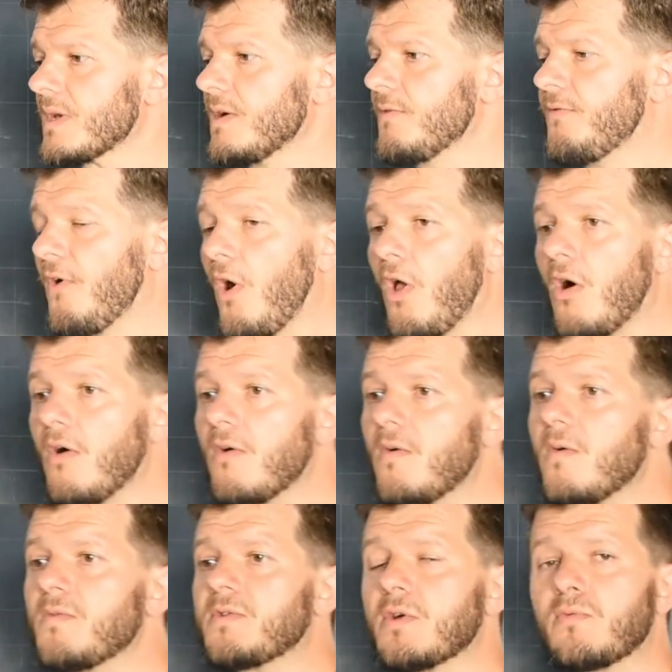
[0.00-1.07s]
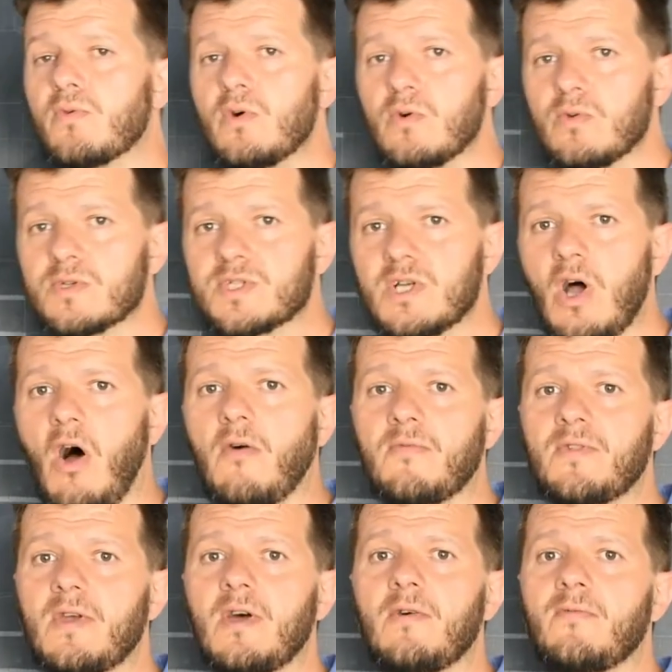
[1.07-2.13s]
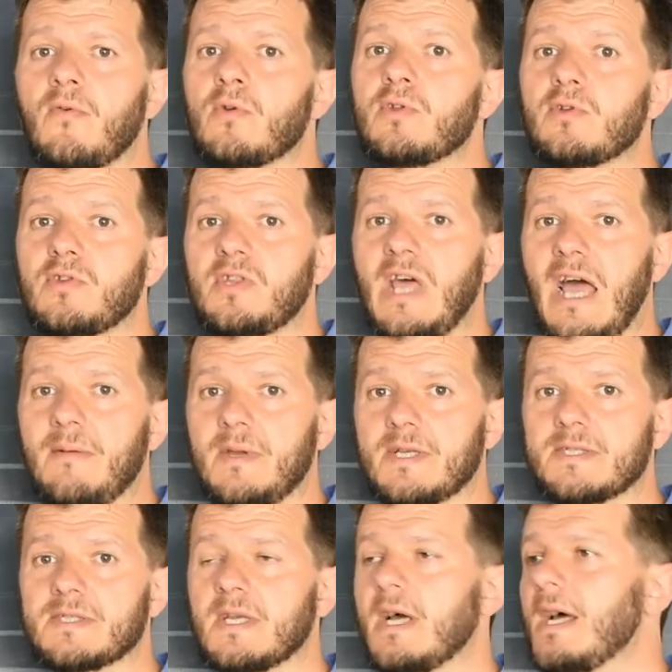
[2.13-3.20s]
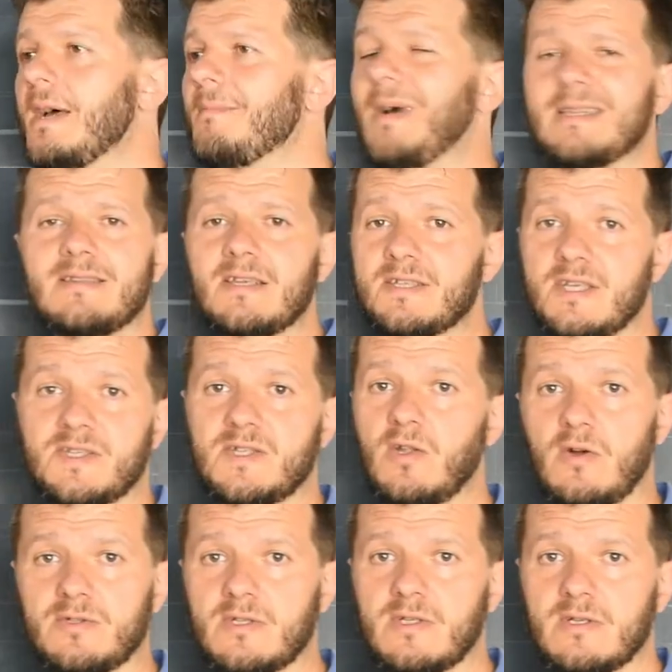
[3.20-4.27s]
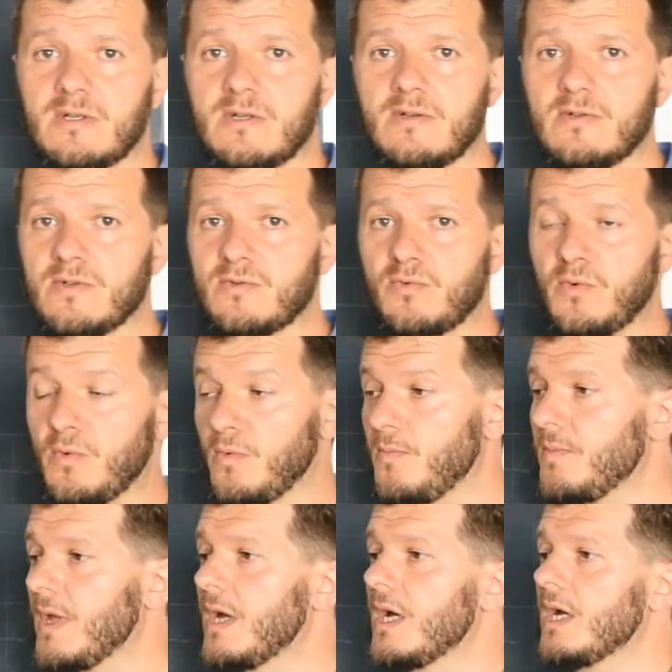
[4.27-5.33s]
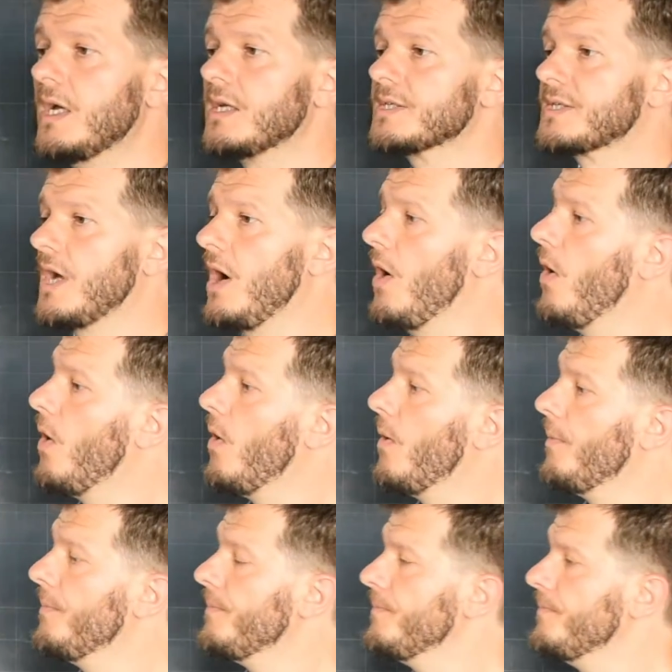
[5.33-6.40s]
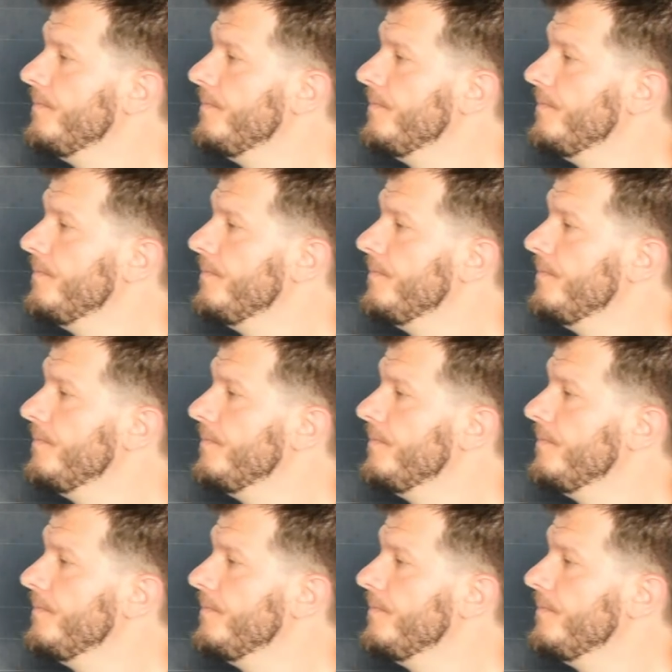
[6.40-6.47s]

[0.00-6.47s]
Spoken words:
follow the rules of the fluidodynamics, but this is not true. So